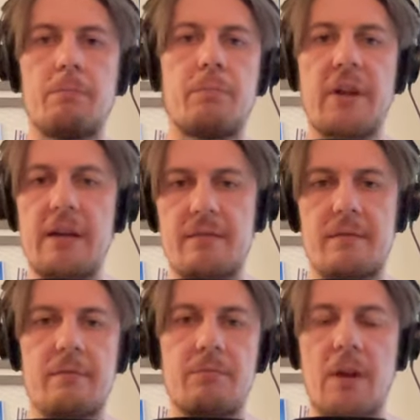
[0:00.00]

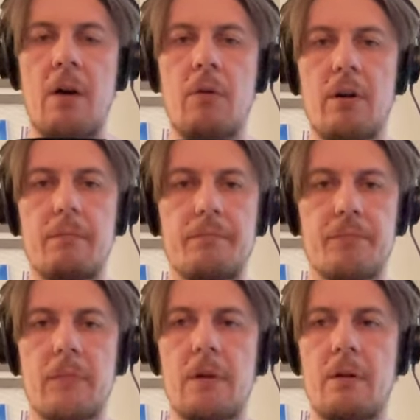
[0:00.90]
place our
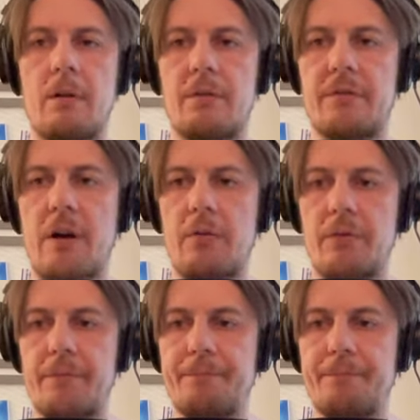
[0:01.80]
uh, sound.